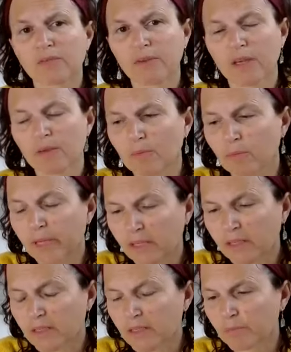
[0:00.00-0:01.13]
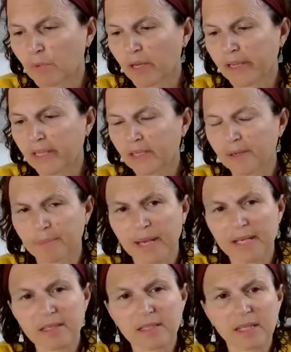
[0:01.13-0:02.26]
They weakened my
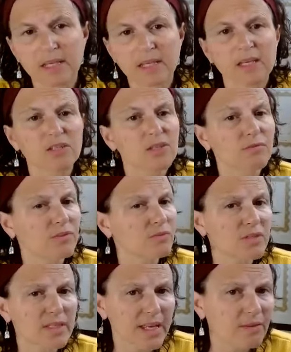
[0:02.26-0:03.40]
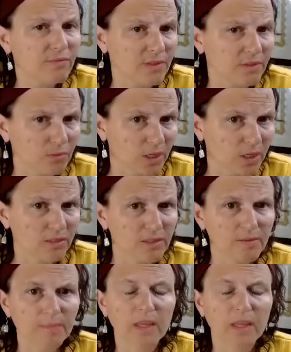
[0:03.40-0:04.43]
capacity to feel safe in the world.